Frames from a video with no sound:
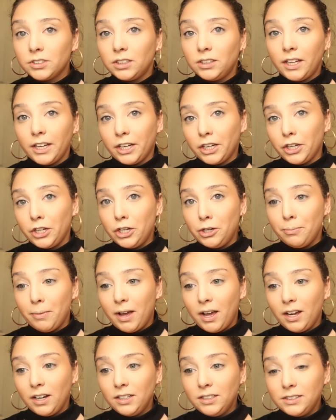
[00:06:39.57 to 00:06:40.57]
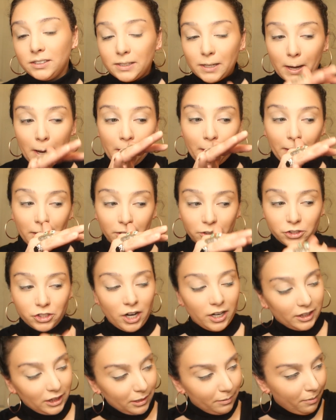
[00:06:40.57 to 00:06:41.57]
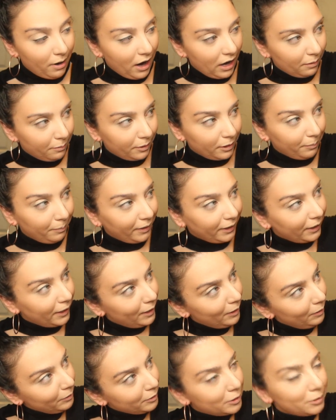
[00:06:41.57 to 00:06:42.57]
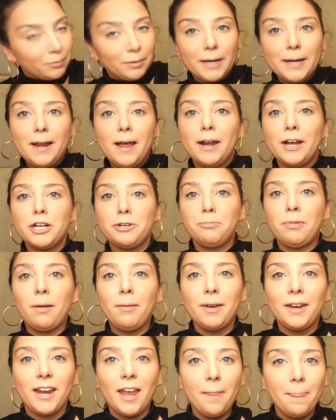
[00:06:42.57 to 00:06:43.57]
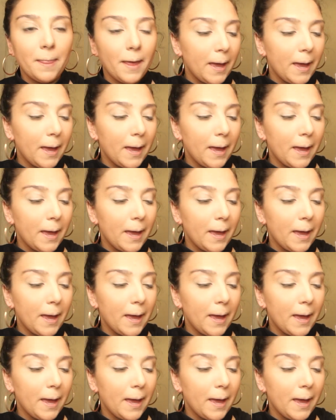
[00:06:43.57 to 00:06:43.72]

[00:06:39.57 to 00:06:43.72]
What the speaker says: like new mugs, I like check the bottom and I'm like, oh, it's Ray Dunn, I should probably get